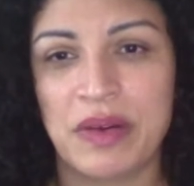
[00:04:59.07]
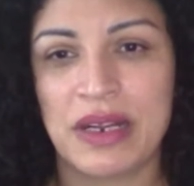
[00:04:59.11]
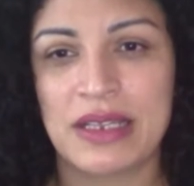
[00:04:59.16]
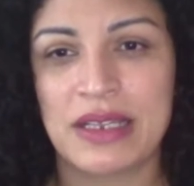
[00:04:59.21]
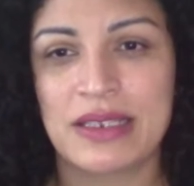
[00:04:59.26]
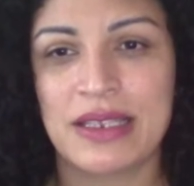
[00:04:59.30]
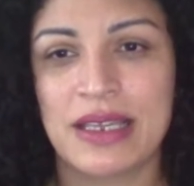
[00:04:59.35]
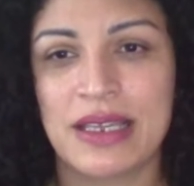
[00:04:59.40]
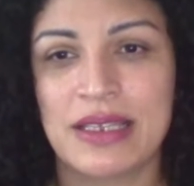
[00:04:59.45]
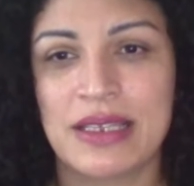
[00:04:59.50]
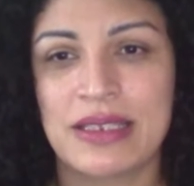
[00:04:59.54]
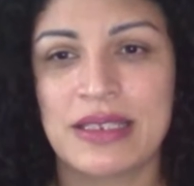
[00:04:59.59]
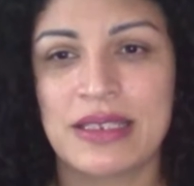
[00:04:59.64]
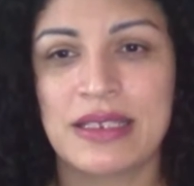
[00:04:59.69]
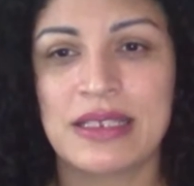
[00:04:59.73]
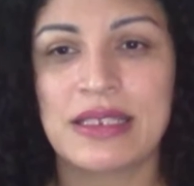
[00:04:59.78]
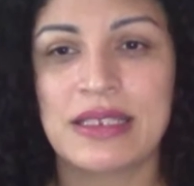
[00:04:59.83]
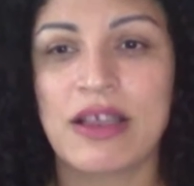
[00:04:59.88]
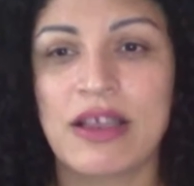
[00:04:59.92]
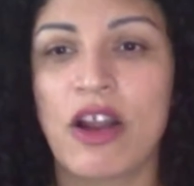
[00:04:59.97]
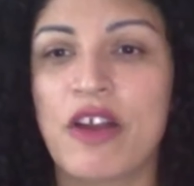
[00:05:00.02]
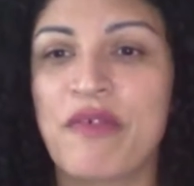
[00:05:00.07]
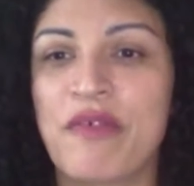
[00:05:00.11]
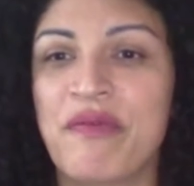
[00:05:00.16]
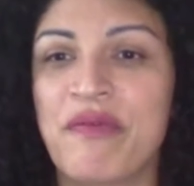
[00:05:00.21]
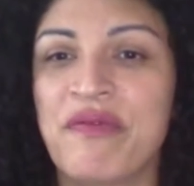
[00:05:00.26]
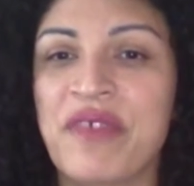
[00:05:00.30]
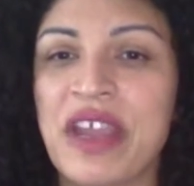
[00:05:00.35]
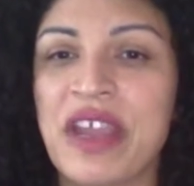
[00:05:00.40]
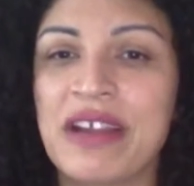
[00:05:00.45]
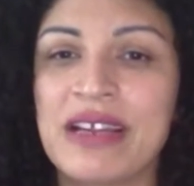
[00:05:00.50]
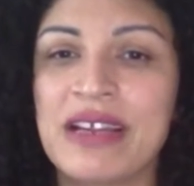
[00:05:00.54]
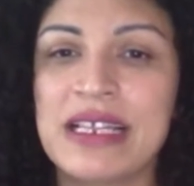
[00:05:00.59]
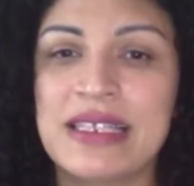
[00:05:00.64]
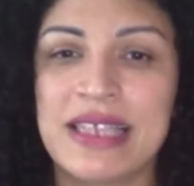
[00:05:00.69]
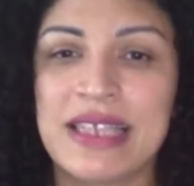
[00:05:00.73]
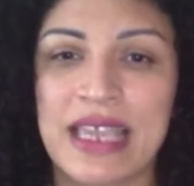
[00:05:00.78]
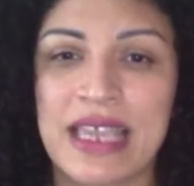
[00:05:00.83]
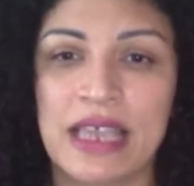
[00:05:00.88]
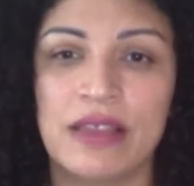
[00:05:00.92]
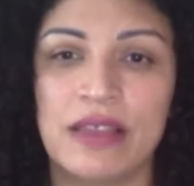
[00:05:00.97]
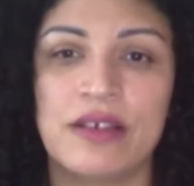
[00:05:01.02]
processes are very
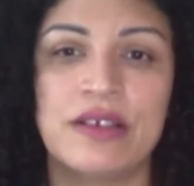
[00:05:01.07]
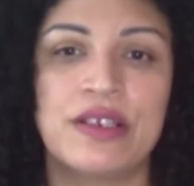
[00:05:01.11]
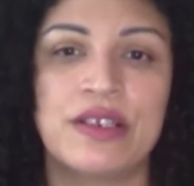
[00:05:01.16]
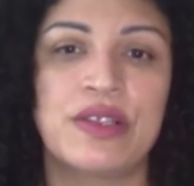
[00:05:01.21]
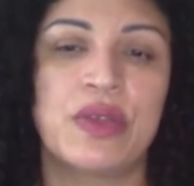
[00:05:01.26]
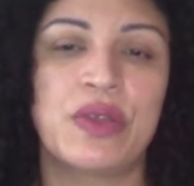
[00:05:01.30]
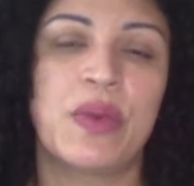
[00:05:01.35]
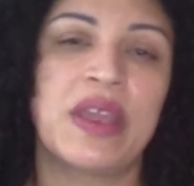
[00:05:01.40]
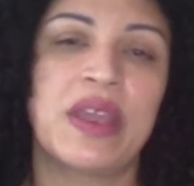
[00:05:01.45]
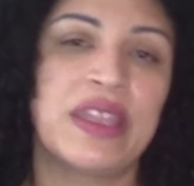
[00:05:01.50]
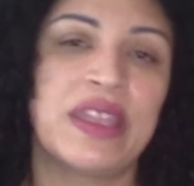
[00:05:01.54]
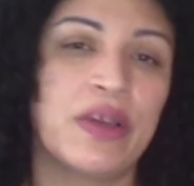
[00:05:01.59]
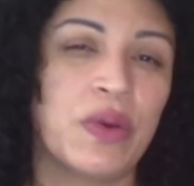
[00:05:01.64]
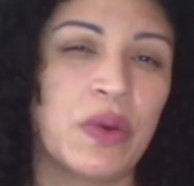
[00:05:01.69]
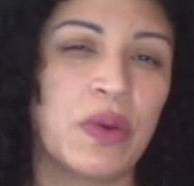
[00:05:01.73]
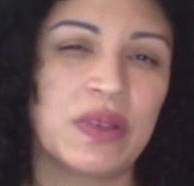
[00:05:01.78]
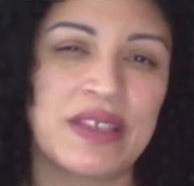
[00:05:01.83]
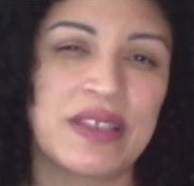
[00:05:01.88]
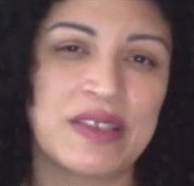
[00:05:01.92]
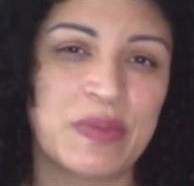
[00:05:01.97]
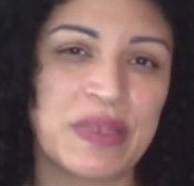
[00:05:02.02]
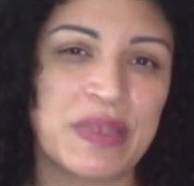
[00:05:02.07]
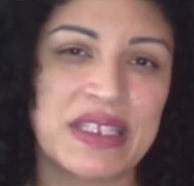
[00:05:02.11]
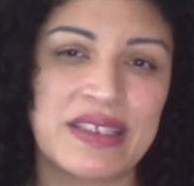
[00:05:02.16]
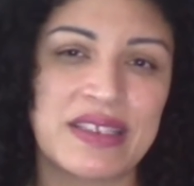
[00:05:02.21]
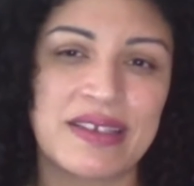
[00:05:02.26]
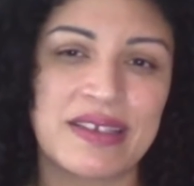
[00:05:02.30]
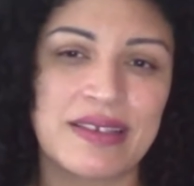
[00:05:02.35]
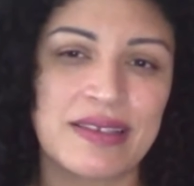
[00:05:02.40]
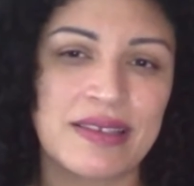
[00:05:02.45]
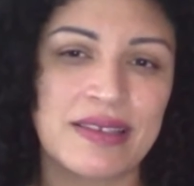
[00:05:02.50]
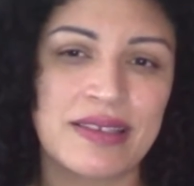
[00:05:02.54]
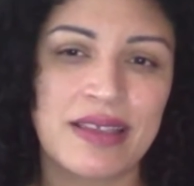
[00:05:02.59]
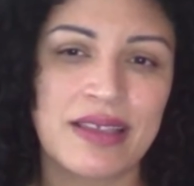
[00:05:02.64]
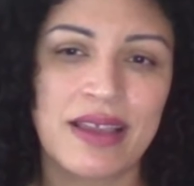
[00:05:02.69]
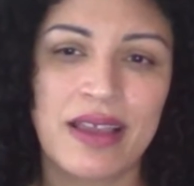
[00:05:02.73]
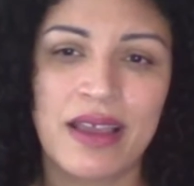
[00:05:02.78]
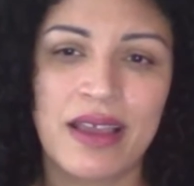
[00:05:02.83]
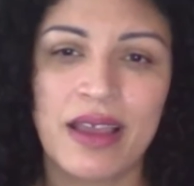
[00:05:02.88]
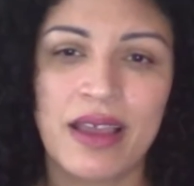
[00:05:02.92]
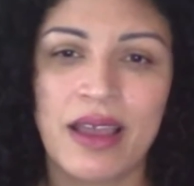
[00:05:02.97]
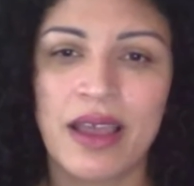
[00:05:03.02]
tailored to the way that Google does business.
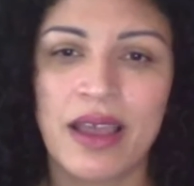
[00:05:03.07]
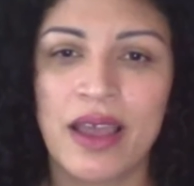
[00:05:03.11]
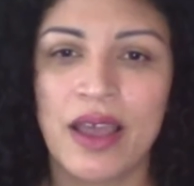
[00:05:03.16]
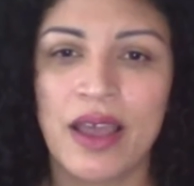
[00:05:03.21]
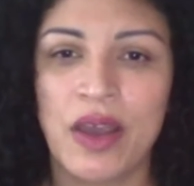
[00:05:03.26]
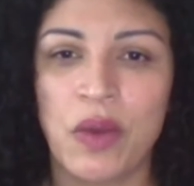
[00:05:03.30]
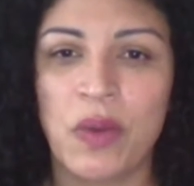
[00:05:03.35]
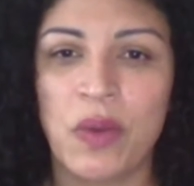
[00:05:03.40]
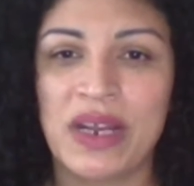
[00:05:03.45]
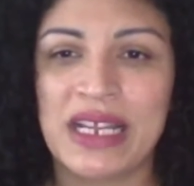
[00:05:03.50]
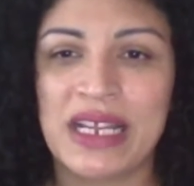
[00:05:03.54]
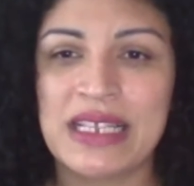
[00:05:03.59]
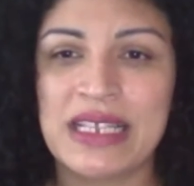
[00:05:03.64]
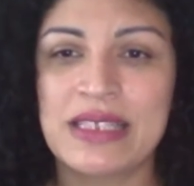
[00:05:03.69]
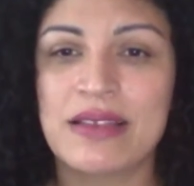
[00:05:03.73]
When I